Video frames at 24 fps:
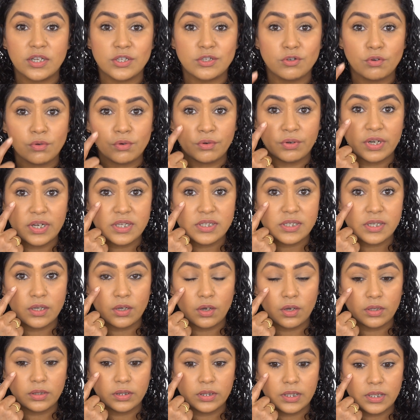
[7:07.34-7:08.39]
There's no creasing
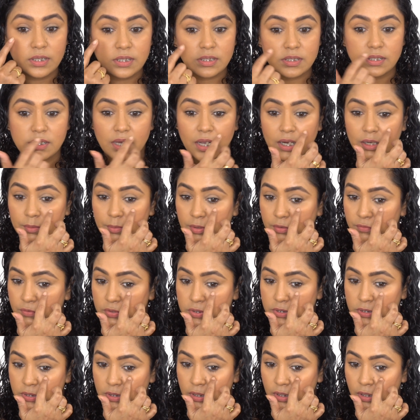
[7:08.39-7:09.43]
on this side, but if you
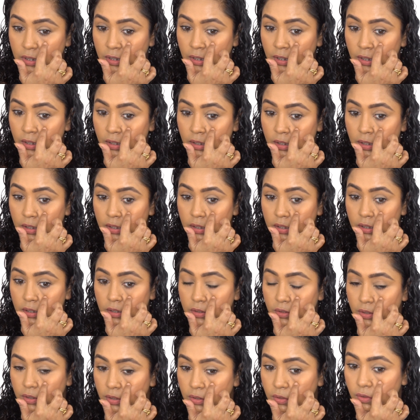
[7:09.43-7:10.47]
see,
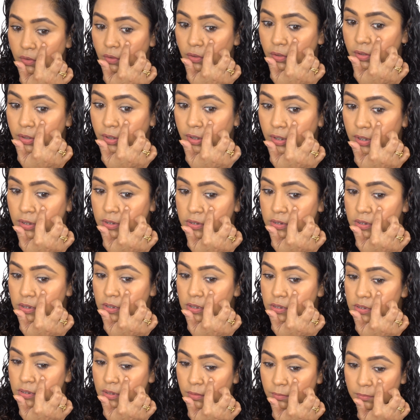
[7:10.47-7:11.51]
you can already see
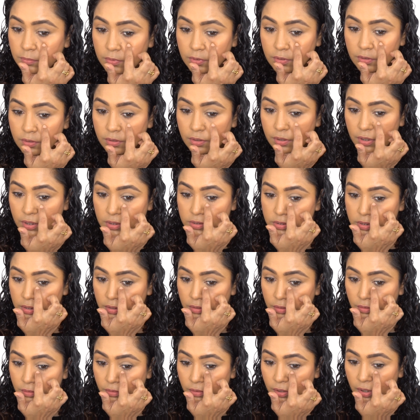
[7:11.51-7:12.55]
some creasing
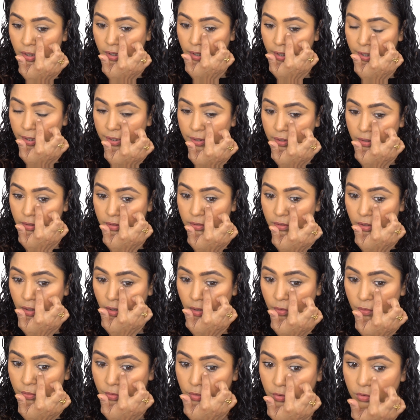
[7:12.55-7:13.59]
right
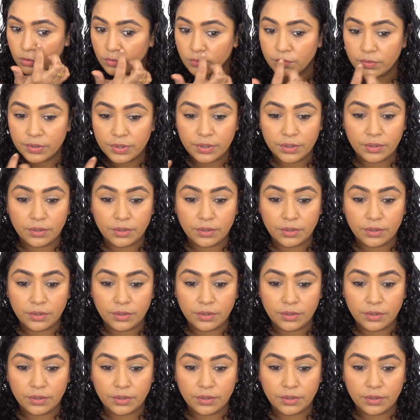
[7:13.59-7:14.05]
around over